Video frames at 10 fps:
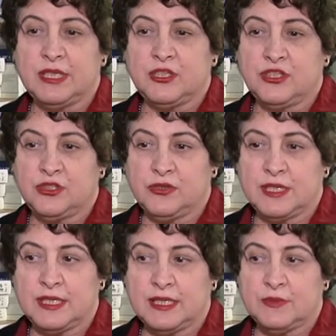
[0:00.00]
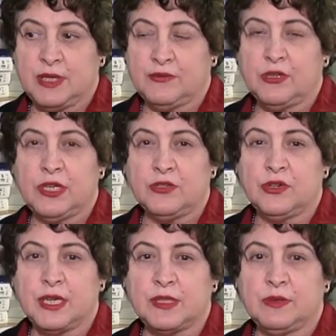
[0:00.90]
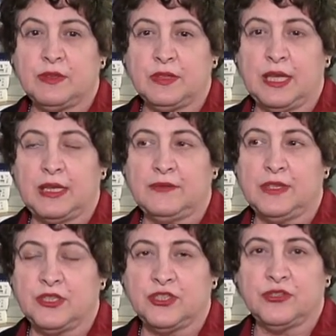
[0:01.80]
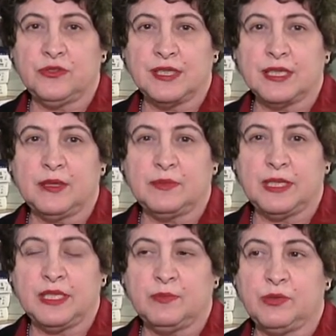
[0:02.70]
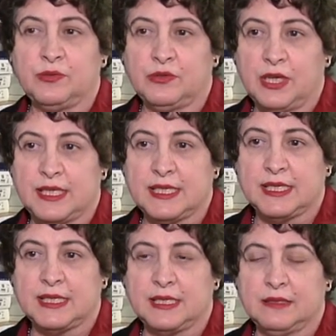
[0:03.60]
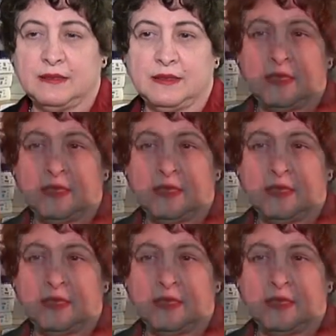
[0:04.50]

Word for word: insurances. We have contracts with a lot of the insurance companies, Blue Crosses, and